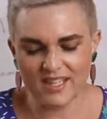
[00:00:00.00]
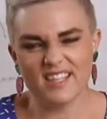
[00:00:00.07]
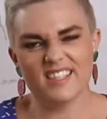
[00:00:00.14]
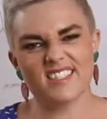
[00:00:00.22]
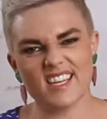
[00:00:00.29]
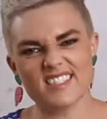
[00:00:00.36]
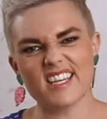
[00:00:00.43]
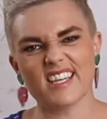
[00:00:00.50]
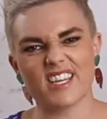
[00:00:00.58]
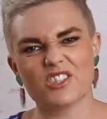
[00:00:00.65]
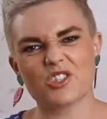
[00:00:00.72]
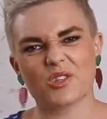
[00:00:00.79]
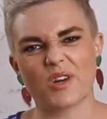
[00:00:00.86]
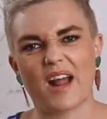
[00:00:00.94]
Sounds like a
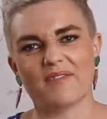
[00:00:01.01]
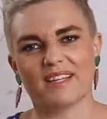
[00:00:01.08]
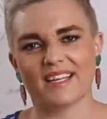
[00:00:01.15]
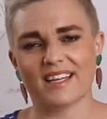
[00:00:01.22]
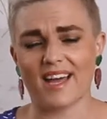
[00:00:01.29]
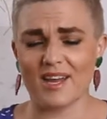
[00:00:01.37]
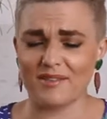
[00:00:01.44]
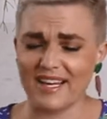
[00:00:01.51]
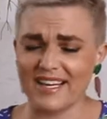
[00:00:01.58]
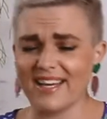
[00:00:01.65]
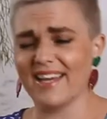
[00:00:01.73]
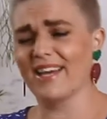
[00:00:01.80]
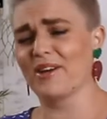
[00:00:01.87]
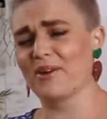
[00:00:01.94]
traveling kind of like,
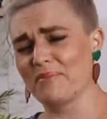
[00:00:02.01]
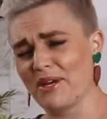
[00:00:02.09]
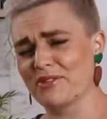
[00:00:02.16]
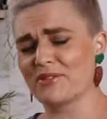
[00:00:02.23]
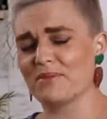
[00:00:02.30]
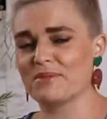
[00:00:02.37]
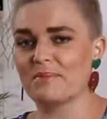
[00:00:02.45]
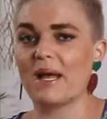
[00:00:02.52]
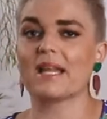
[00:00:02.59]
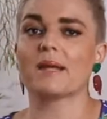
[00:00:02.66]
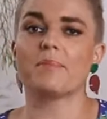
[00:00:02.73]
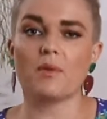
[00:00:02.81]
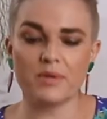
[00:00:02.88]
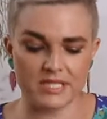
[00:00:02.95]
hey, on my trip to Bali,
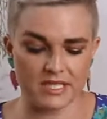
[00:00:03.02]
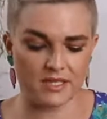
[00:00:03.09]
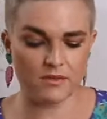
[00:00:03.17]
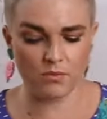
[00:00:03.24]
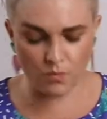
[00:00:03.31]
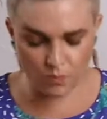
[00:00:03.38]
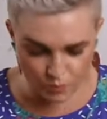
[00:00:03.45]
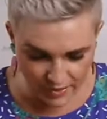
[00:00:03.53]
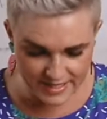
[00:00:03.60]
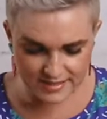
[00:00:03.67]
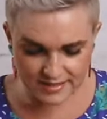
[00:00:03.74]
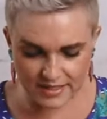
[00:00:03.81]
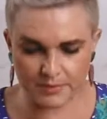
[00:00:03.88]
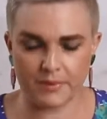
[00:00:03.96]
but we did.
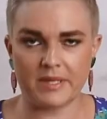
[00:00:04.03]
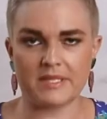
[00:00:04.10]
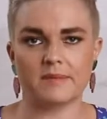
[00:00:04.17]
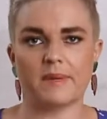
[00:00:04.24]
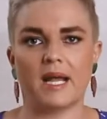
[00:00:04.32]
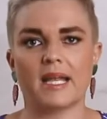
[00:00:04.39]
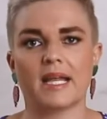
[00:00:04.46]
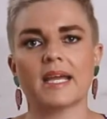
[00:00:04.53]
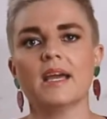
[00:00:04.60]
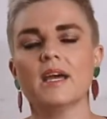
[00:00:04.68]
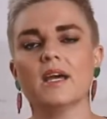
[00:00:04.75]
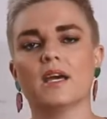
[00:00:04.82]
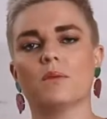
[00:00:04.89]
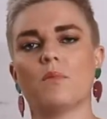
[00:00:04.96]
Recently we went to Bali,
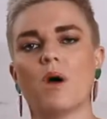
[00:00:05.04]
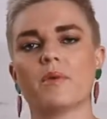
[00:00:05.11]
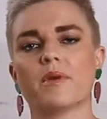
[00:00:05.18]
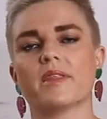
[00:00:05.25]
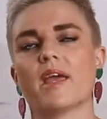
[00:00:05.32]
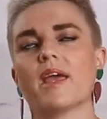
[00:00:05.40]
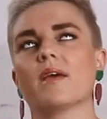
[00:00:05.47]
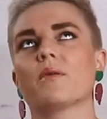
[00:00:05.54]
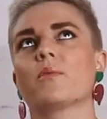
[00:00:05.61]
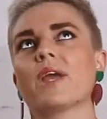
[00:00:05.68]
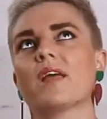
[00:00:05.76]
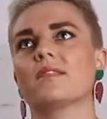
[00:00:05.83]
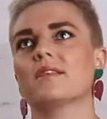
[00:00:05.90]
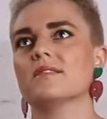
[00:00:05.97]
and while we were there, we
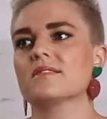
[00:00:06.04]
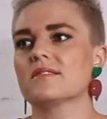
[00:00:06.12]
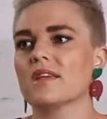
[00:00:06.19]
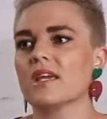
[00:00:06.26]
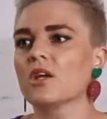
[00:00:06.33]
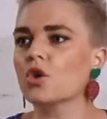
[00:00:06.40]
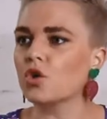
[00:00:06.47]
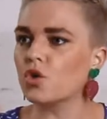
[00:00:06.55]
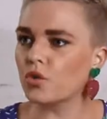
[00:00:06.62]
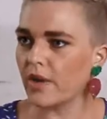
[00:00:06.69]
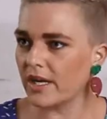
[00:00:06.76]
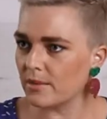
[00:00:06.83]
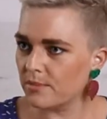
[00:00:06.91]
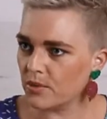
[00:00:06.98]
had this
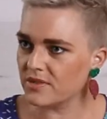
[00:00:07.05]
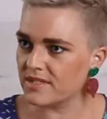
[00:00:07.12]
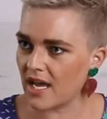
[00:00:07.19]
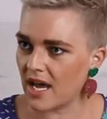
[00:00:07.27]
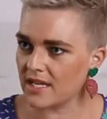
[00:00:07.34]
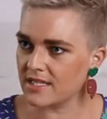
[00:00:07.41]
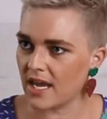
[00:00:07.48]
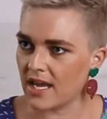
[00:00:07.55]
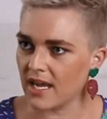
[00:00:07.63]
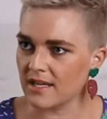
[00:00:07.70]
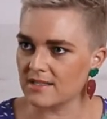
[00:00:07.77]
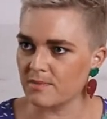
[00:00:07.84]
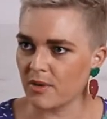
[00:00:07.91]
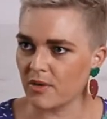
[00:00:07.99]
incredible satay
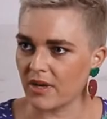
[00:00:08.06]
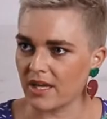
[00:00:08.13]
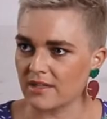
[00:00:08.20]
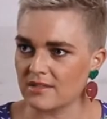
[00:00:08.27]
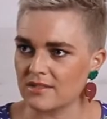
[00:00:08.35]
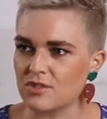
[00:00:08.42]
experience.